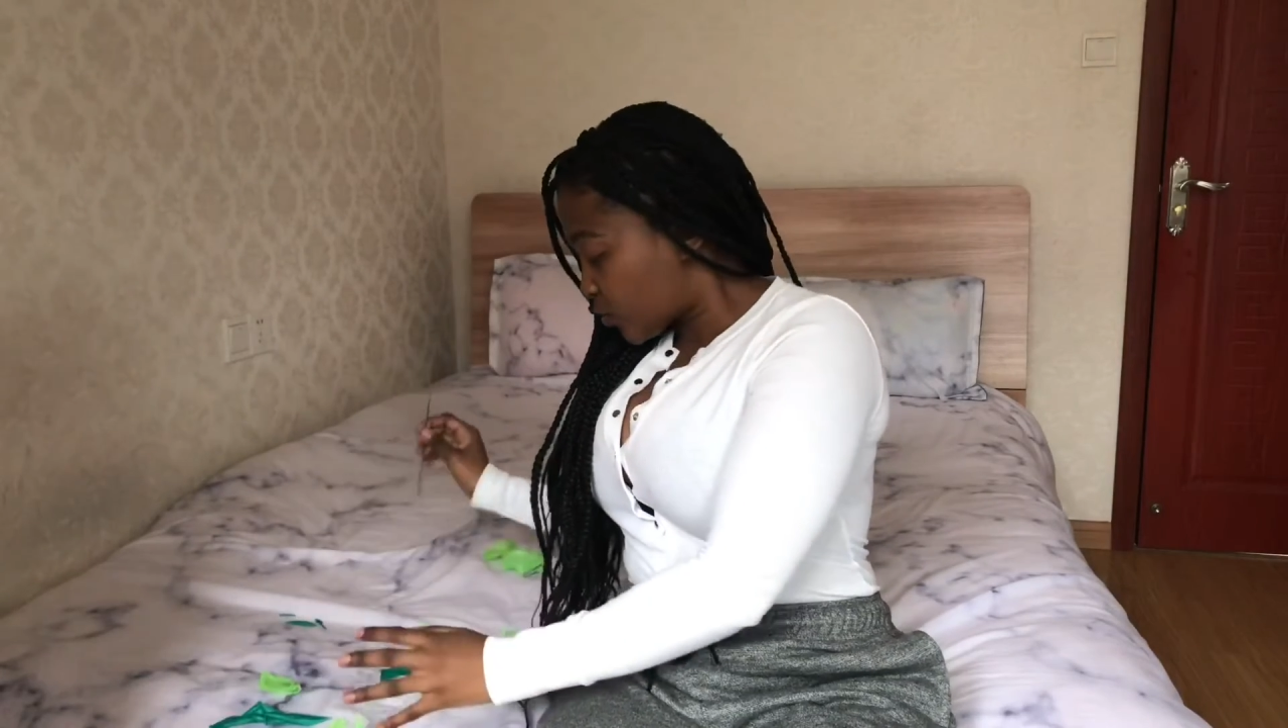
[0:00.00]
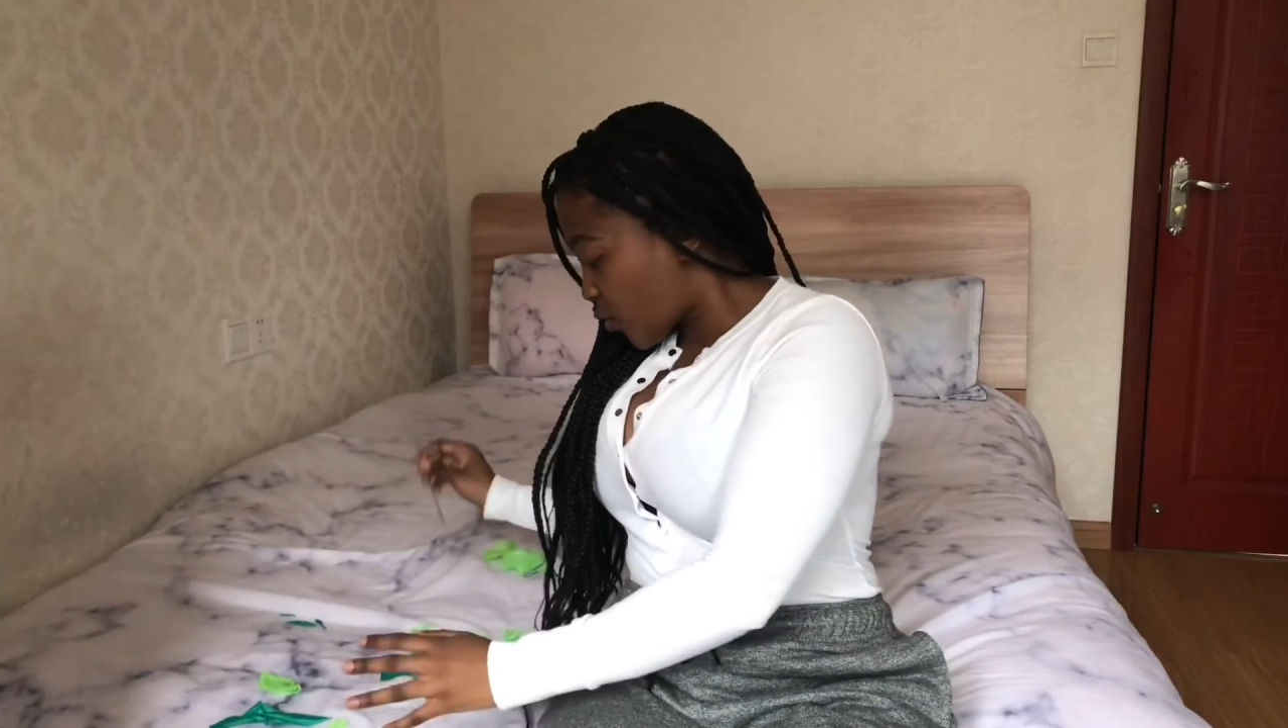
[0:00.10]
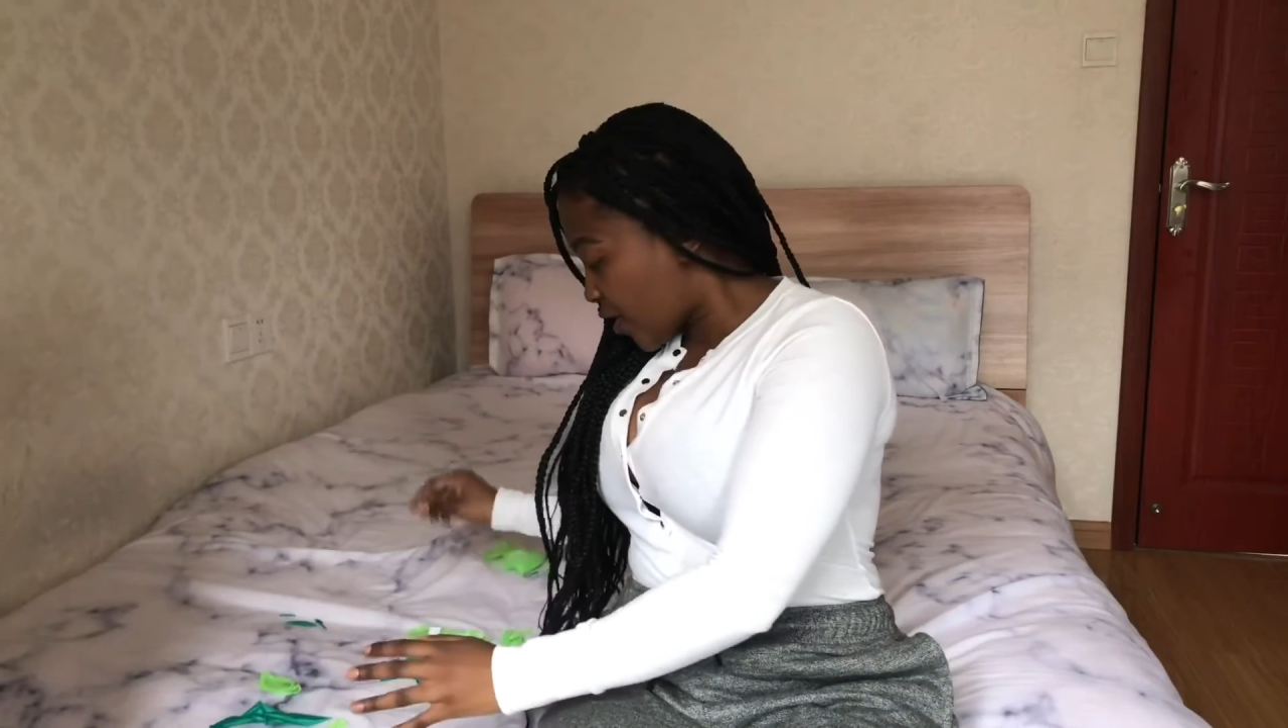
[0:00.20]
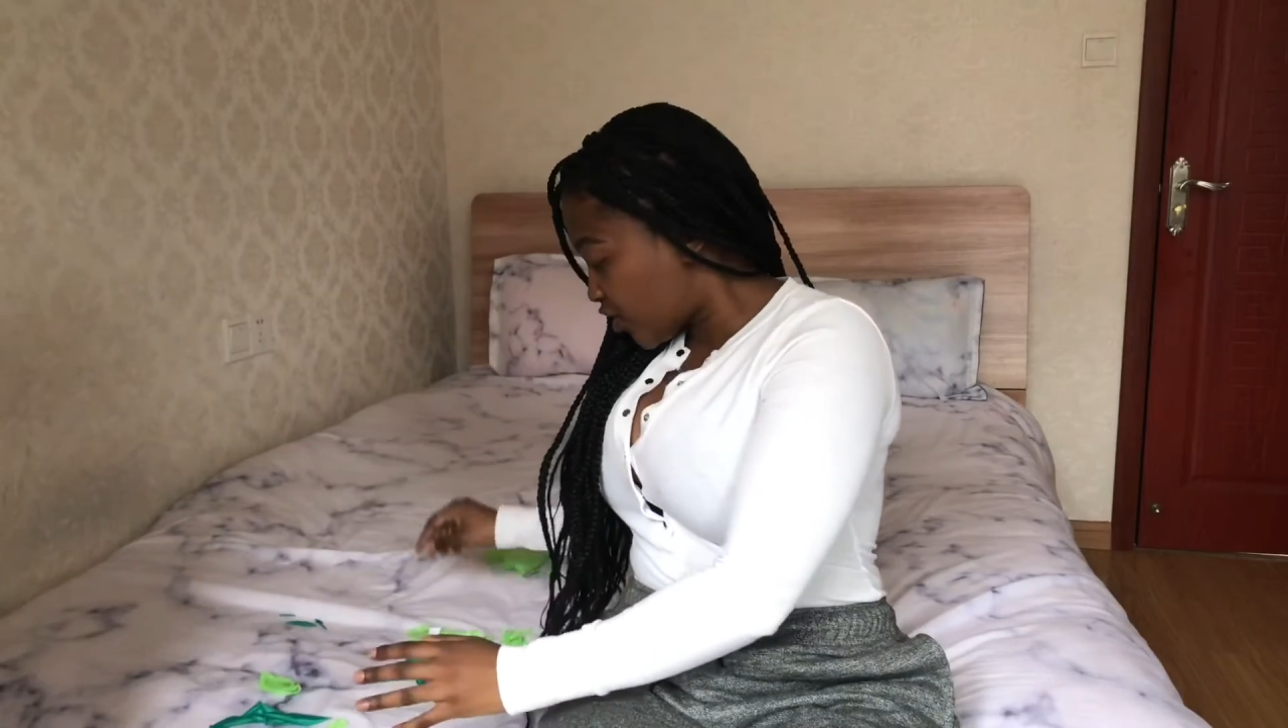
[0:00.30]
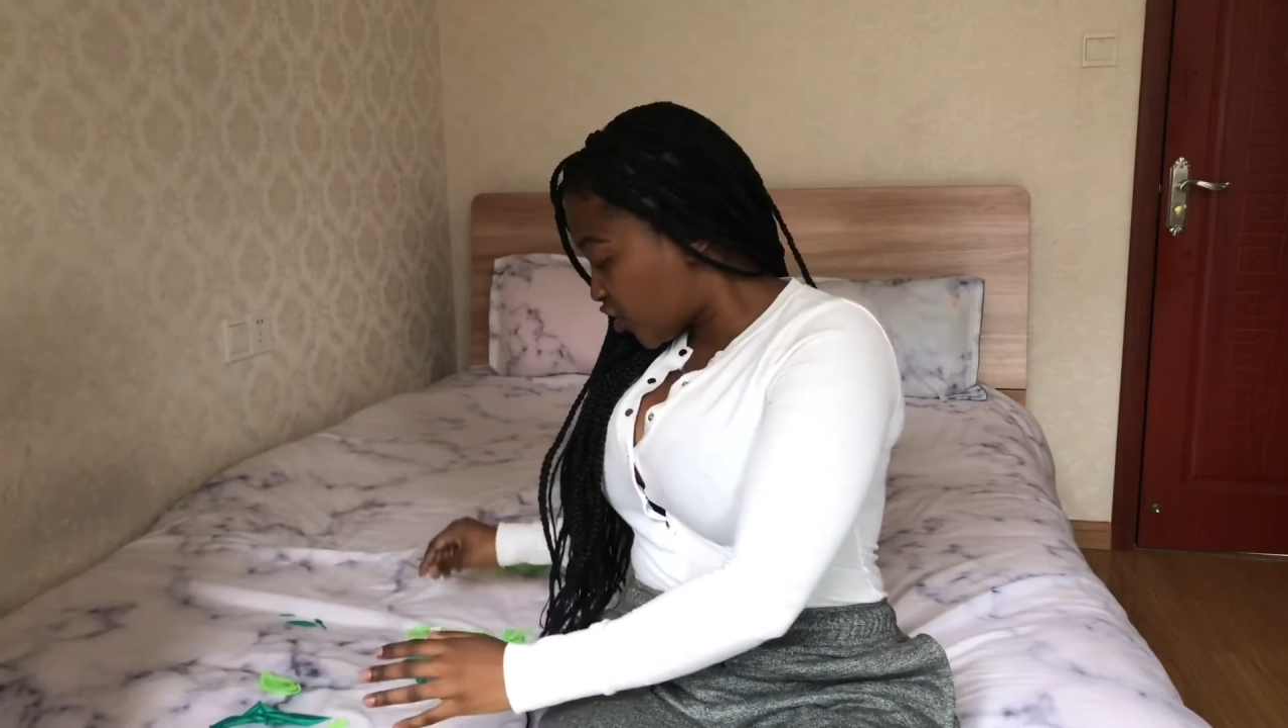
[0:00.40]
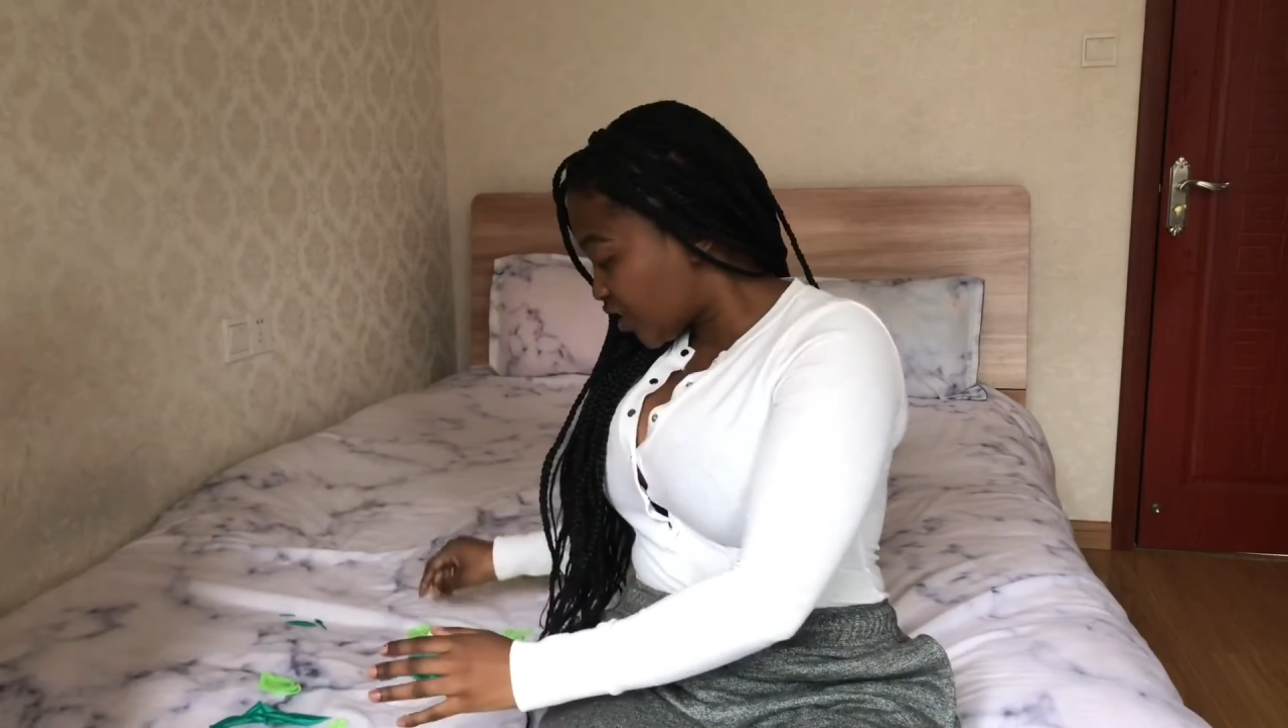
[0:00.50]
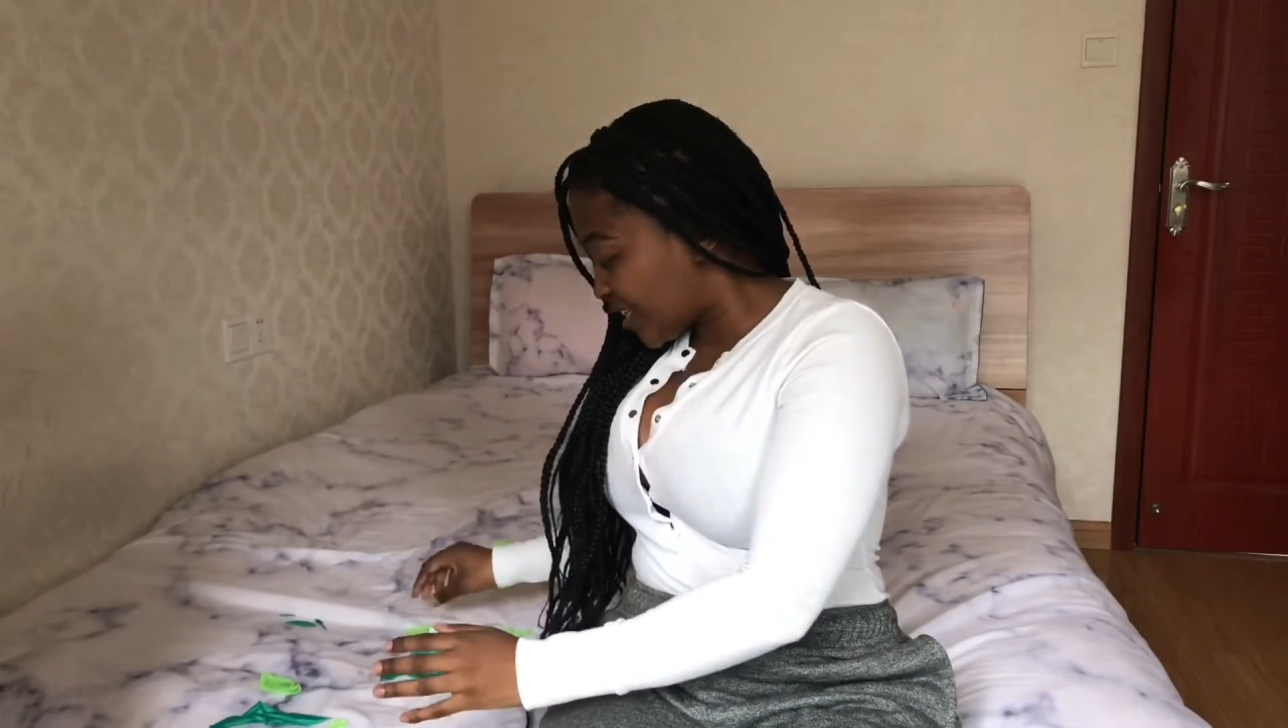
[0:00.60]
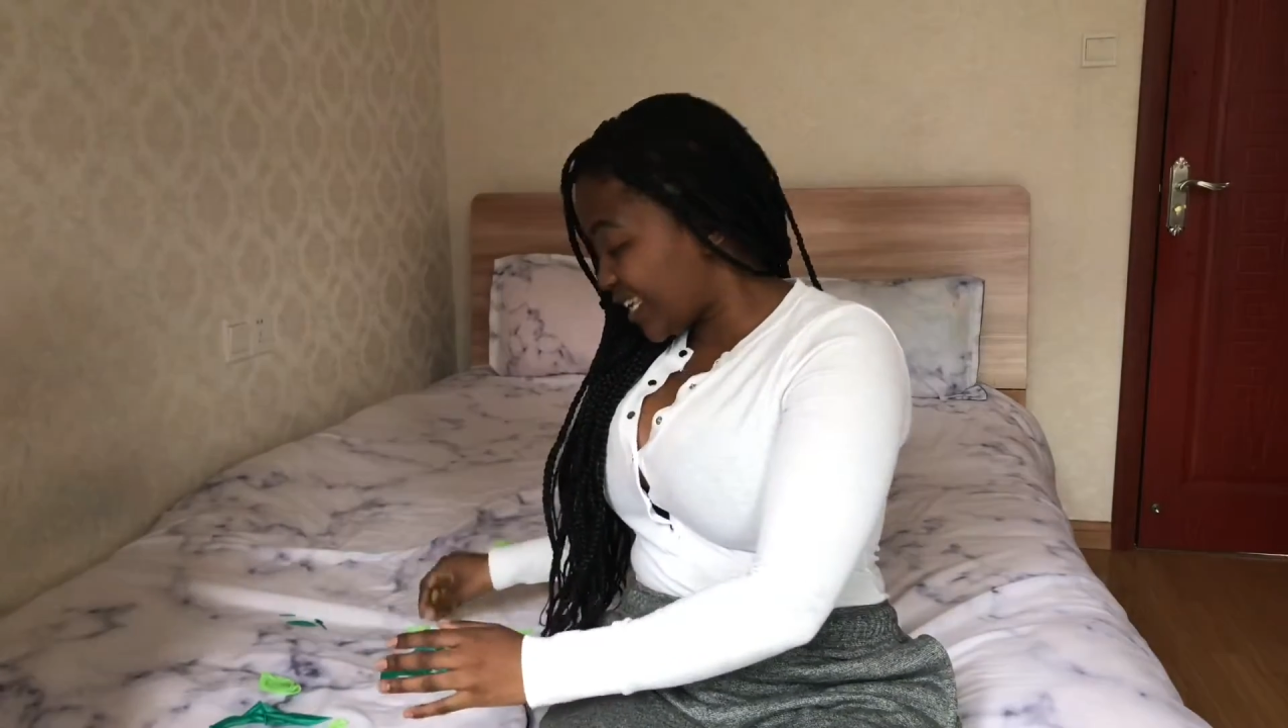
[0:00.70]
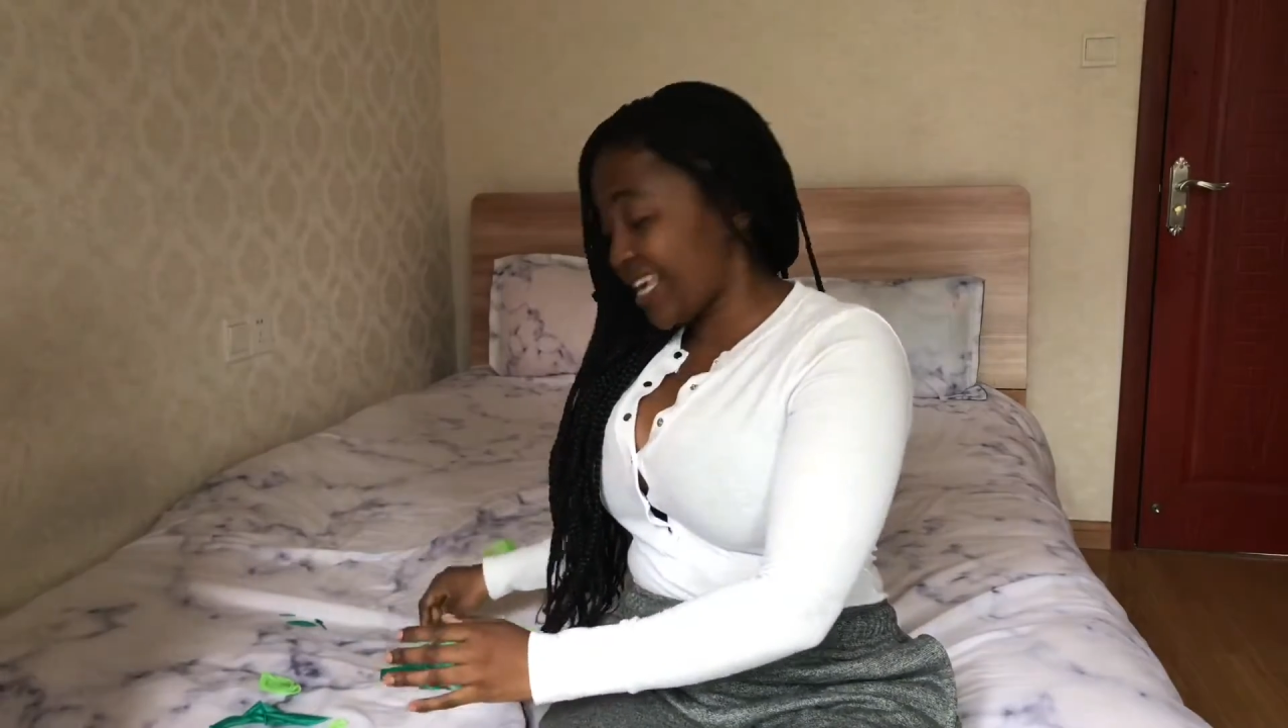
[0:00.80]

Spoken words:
question